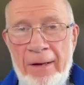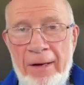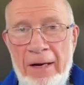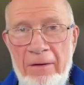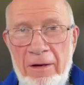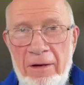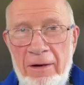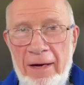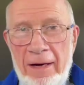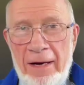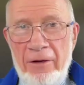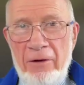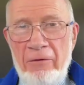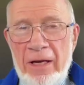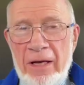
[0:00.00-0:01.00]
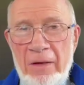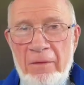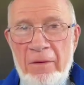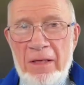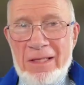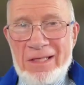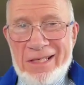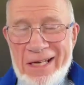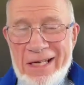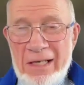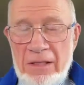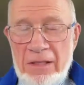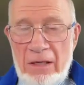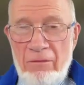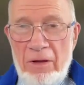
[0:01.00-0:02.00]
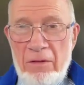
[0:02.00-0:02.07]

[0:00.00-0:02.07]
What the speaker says: And I don't regard that as negative.